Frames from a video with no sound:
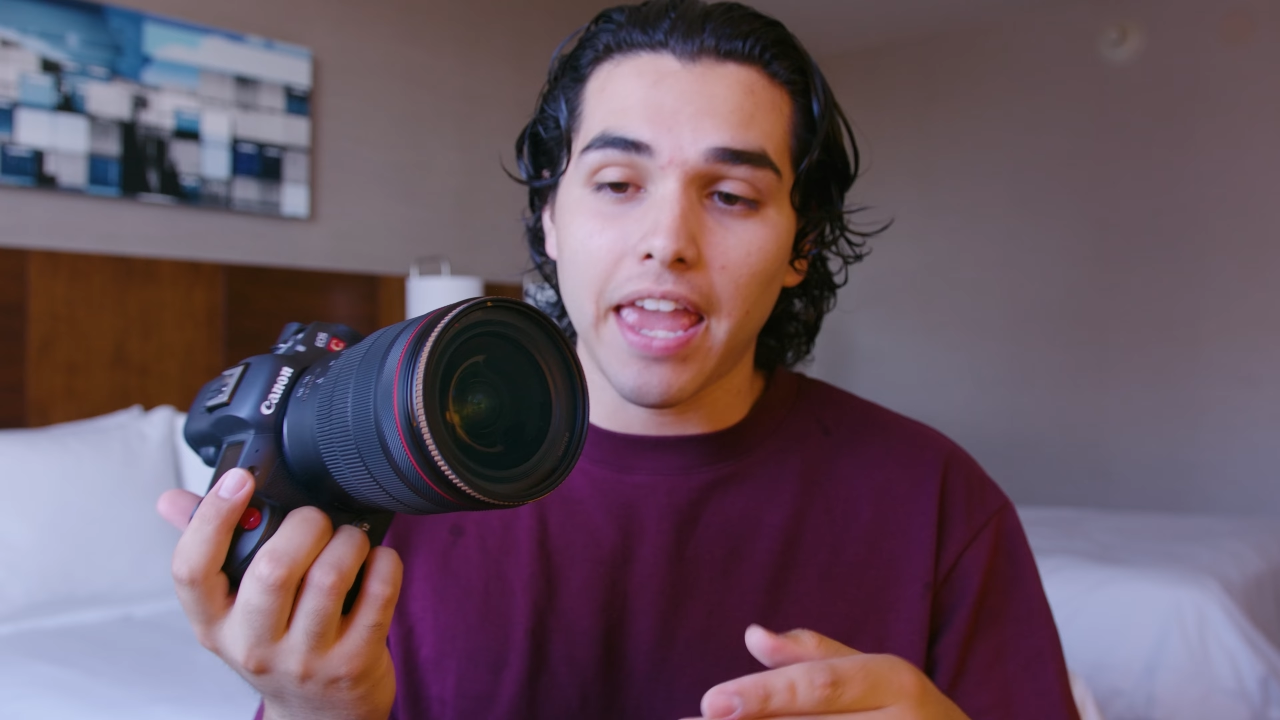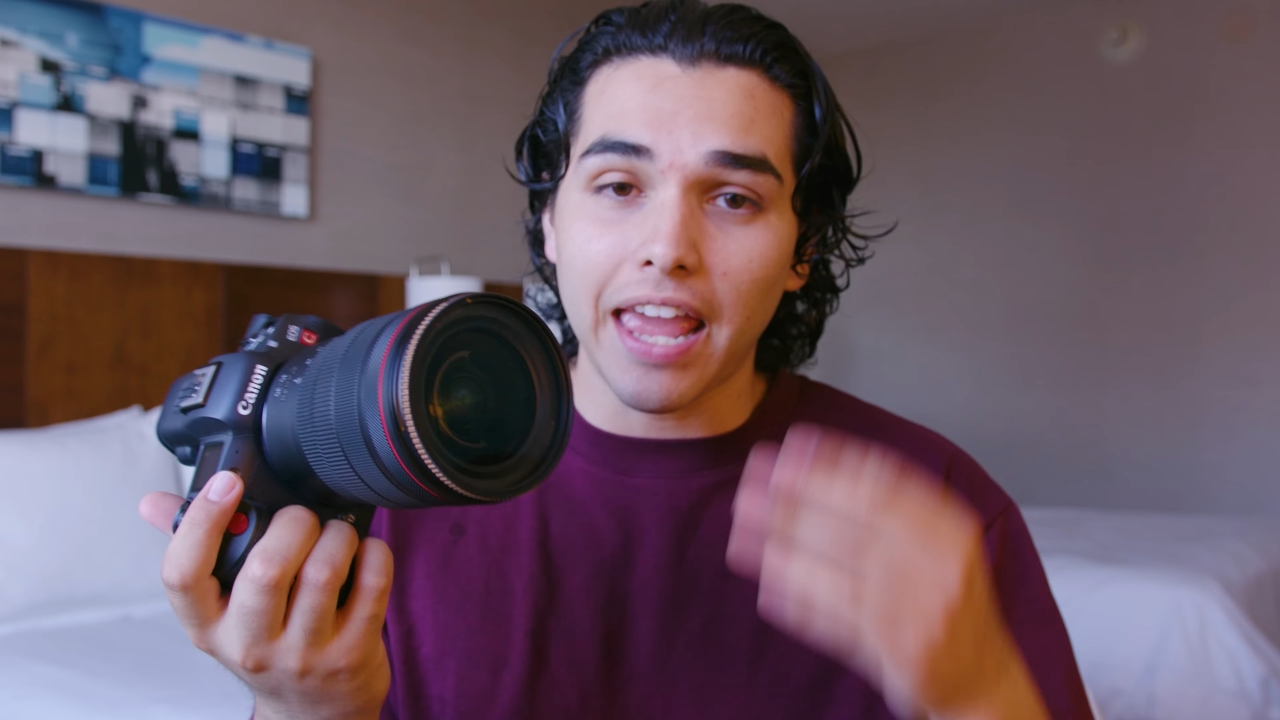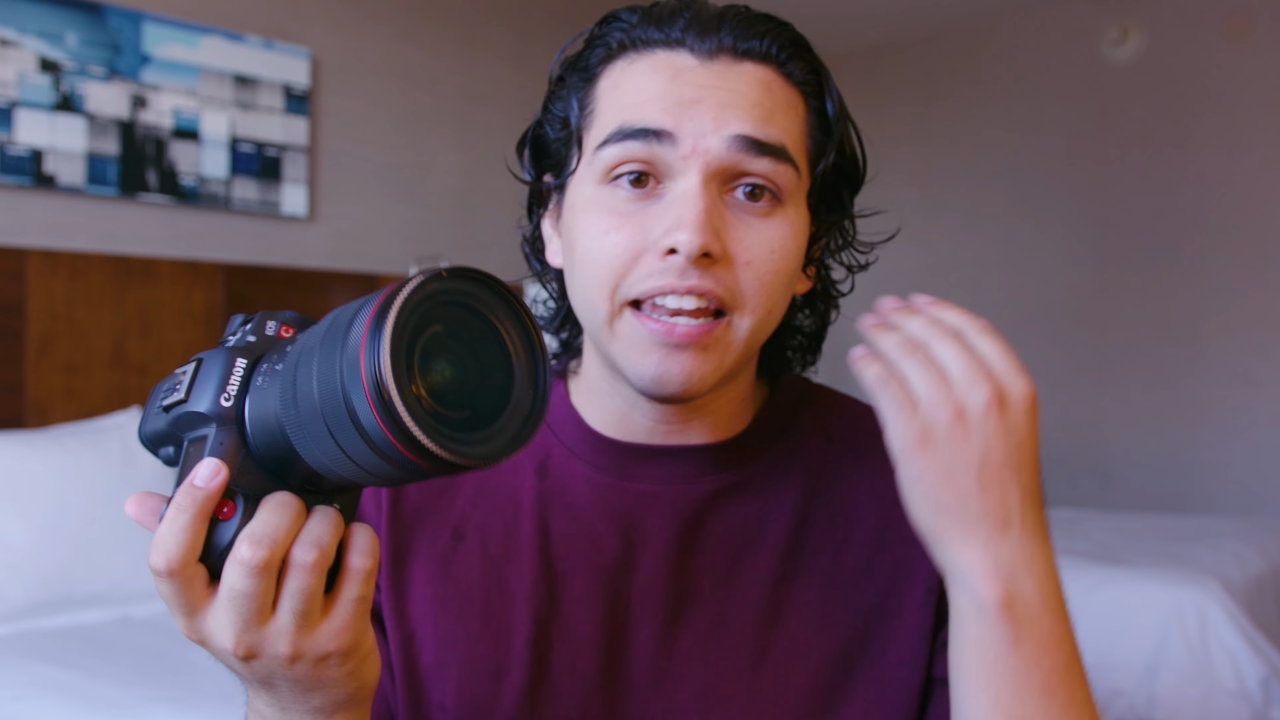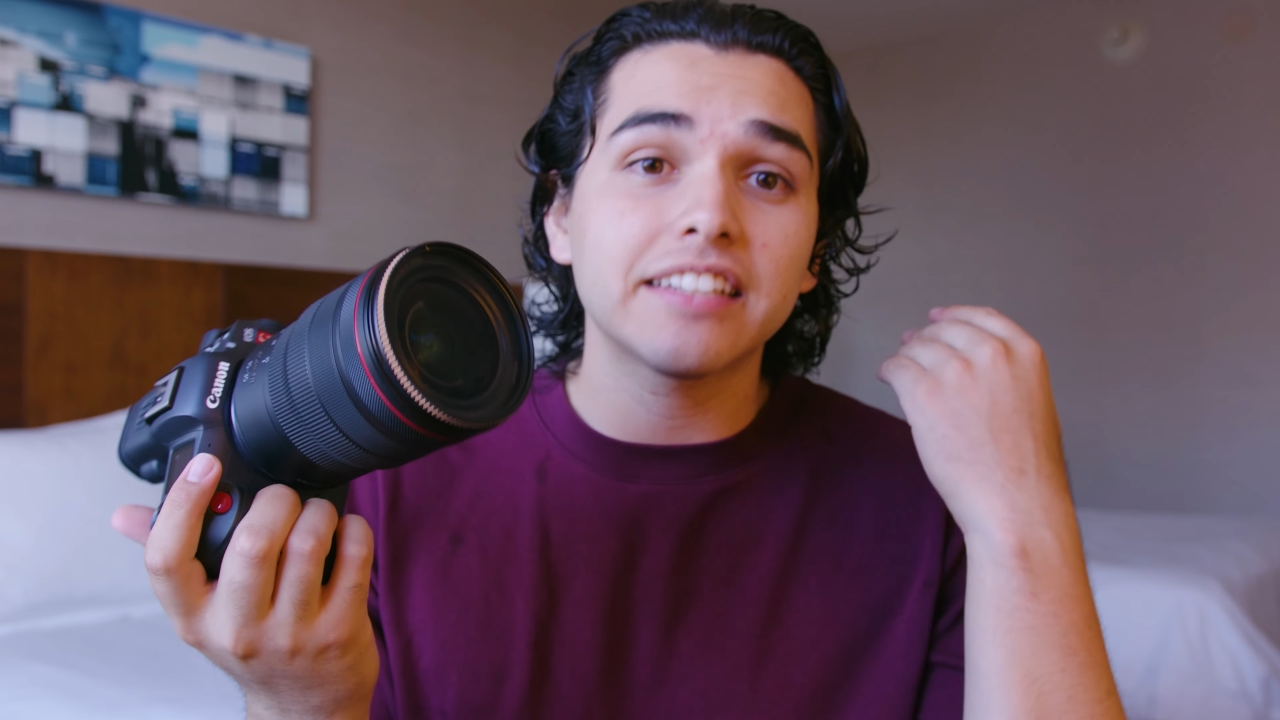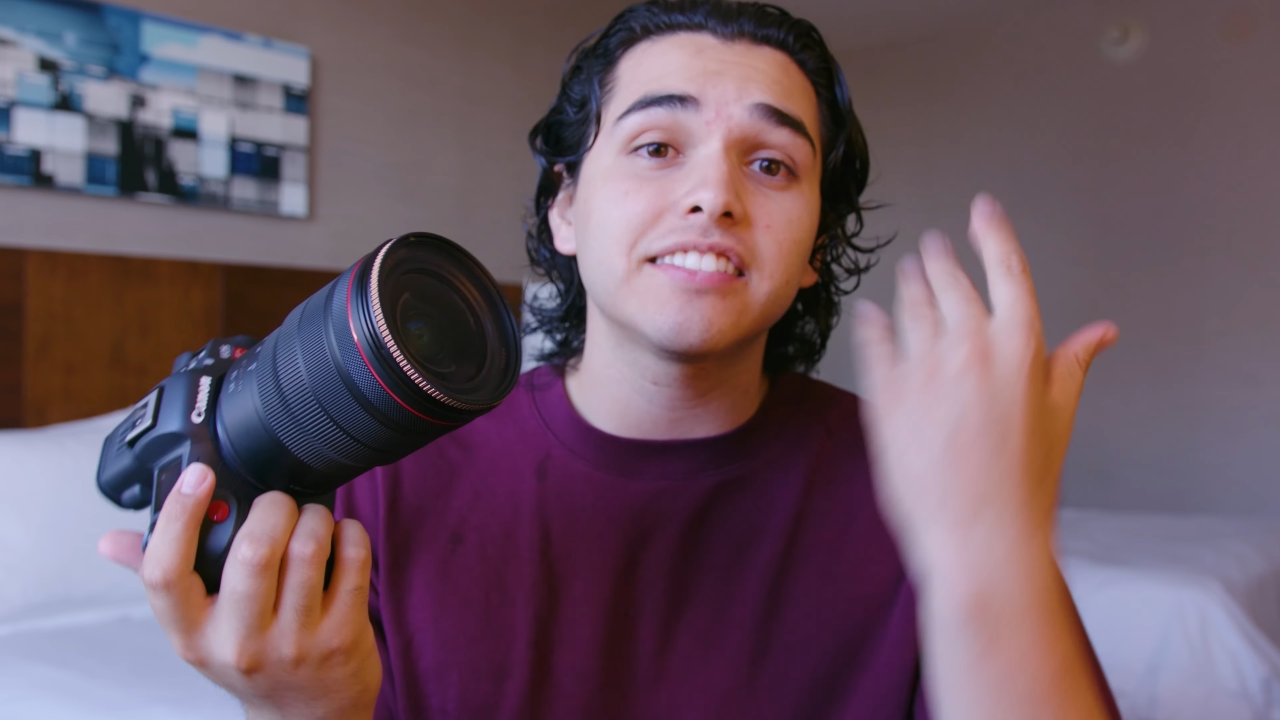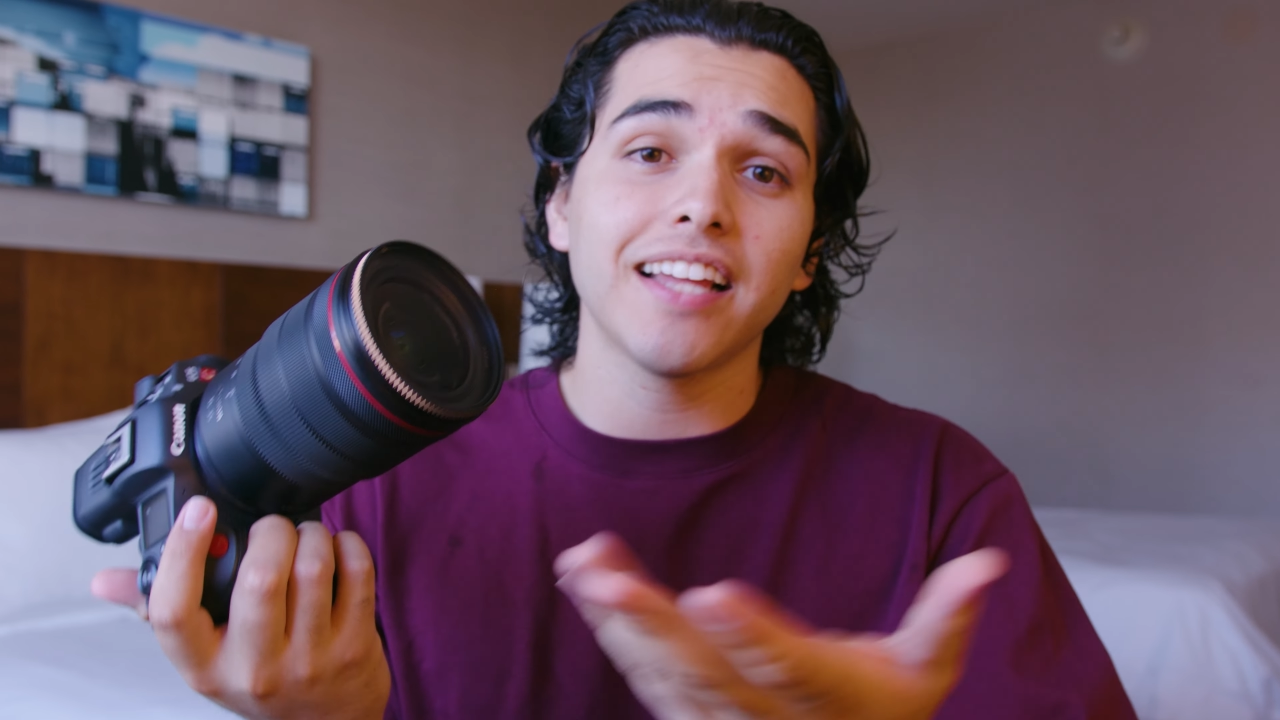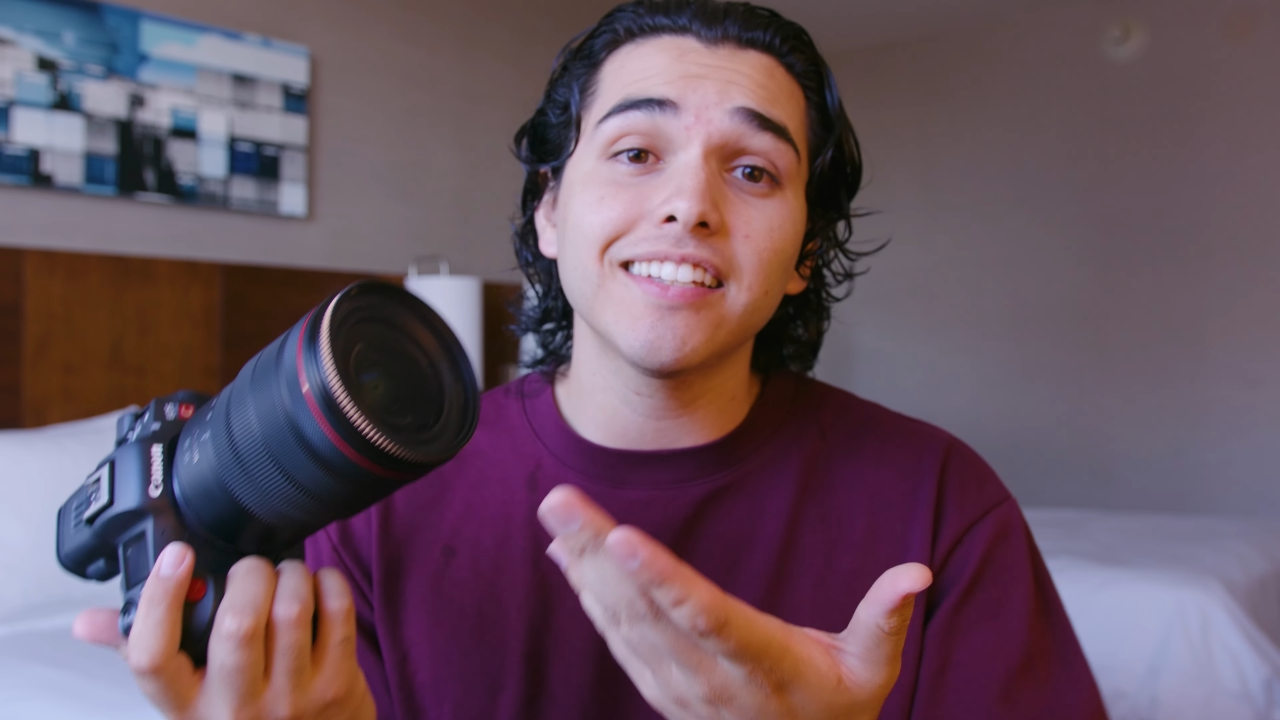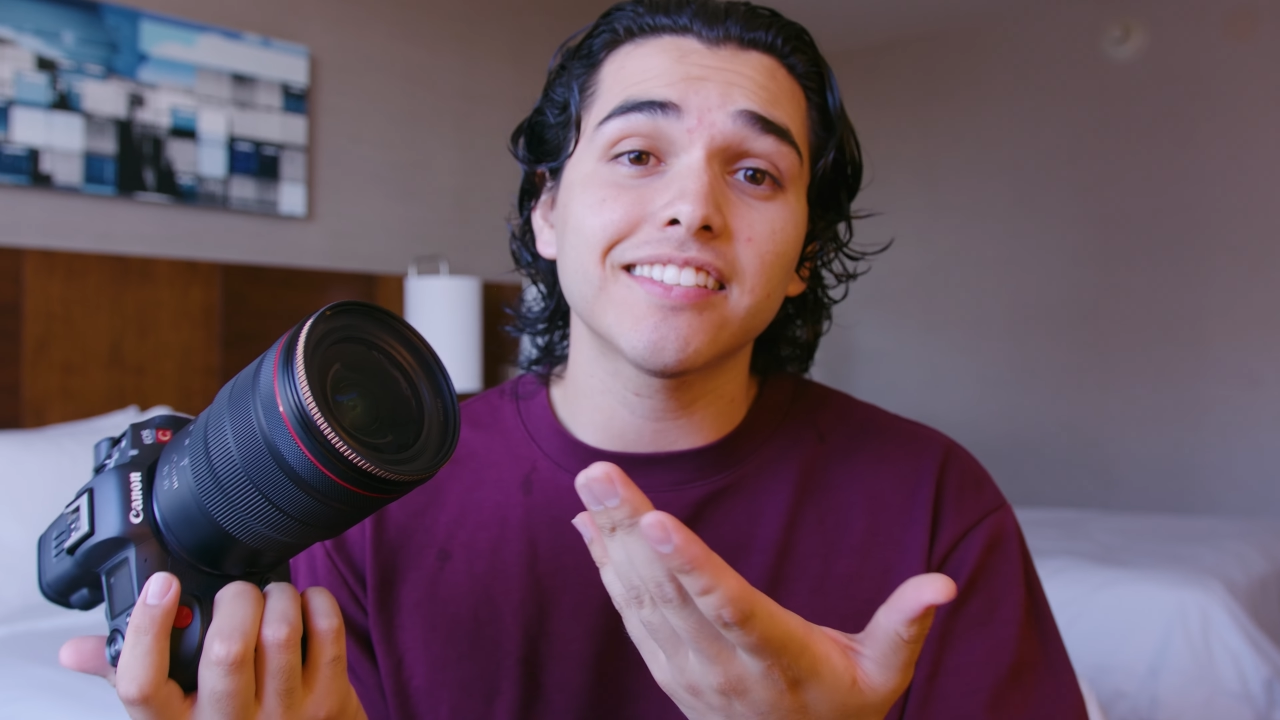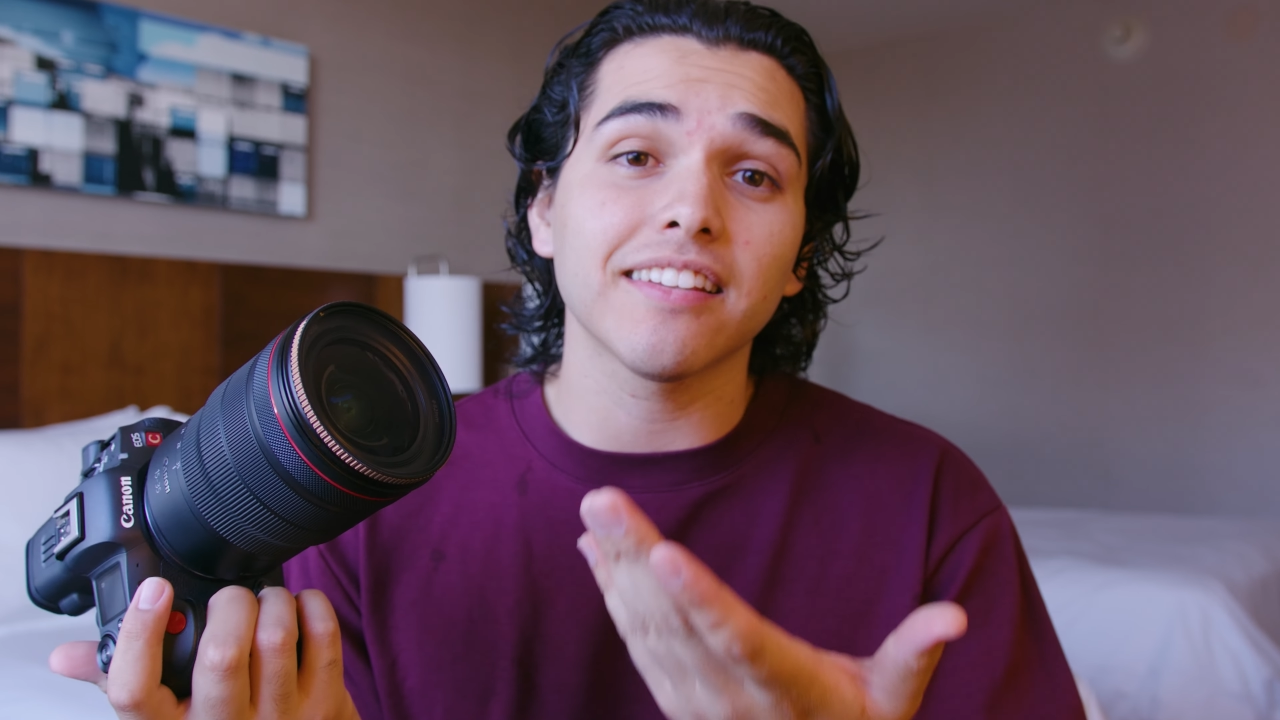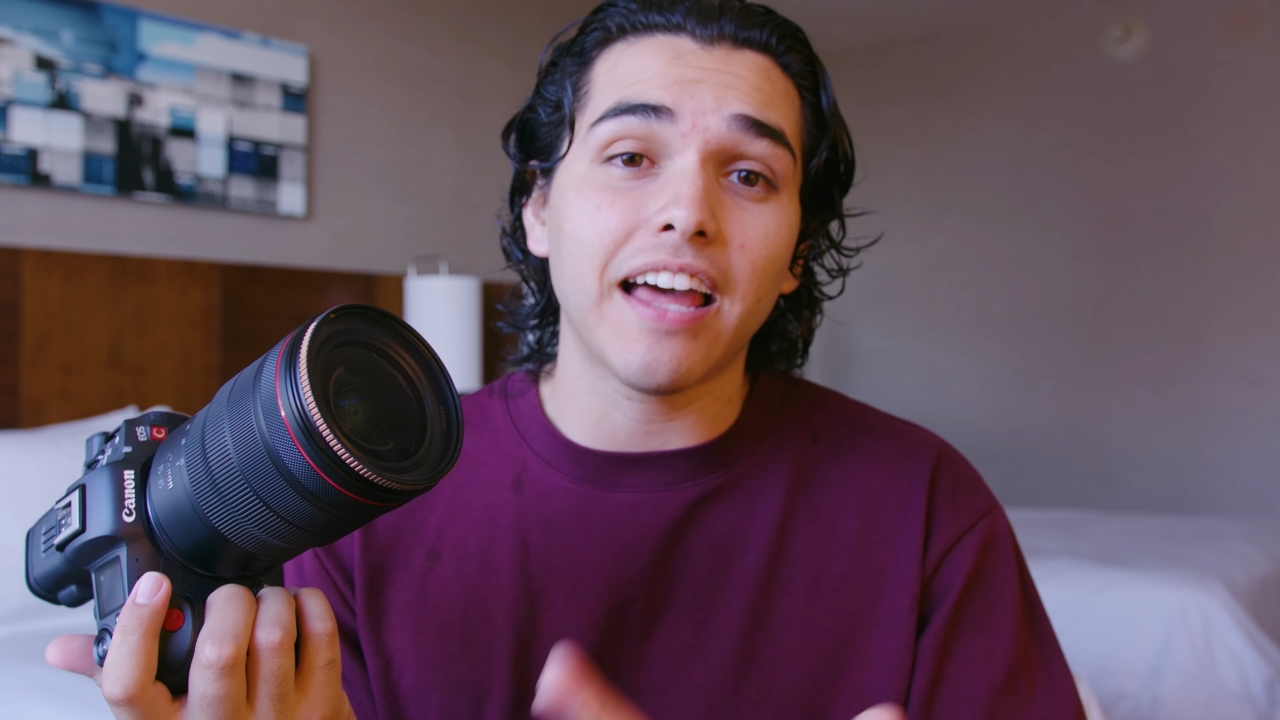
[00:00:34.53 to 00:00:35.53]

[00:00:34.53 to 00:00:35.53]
it extends the